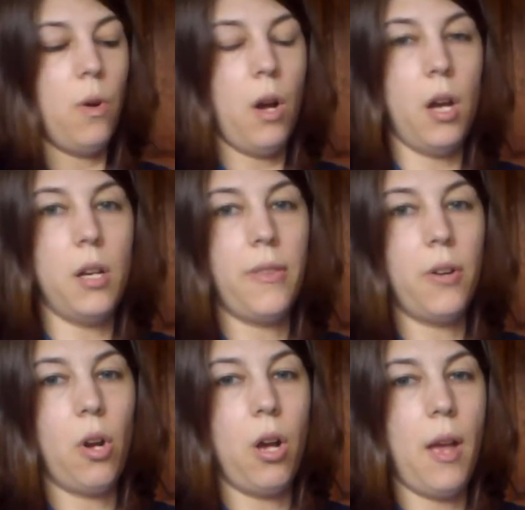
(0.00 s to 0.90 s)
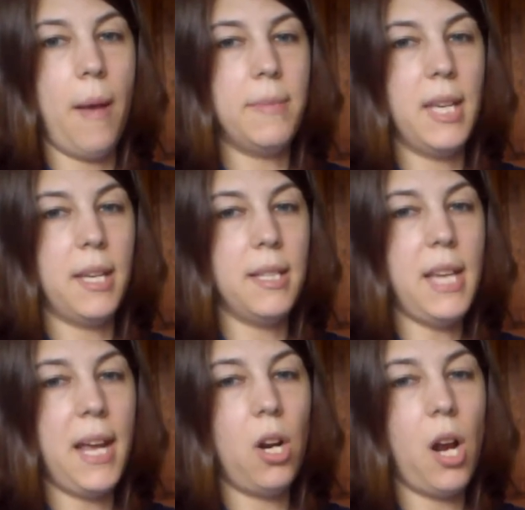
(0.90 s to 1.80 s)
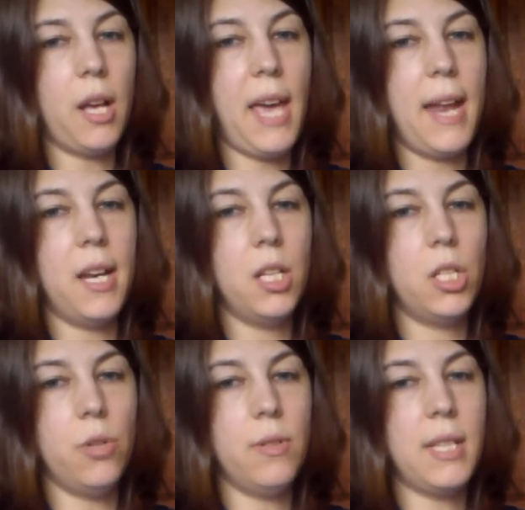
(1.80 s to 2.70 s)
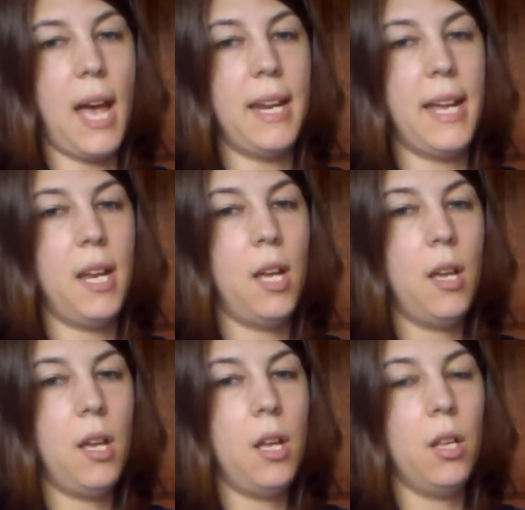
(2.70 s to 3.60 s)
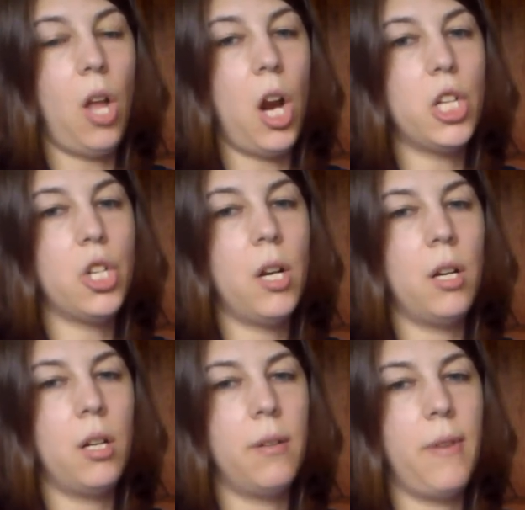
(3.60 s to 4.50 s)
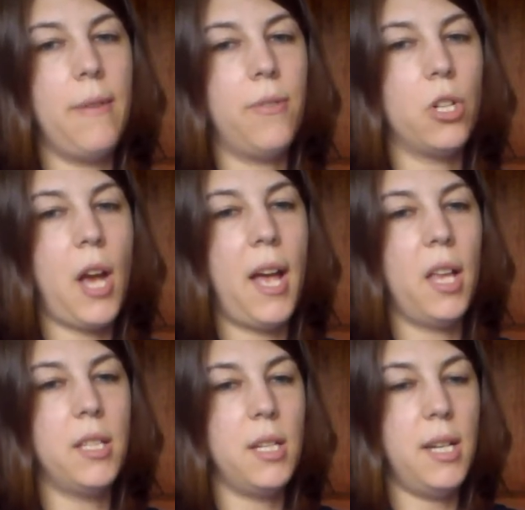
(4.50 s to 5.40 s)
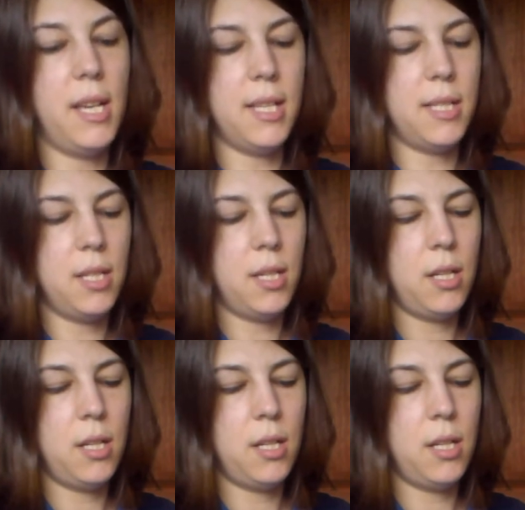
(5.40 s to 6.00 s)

another empty container, again 2-sided, larger if your child needs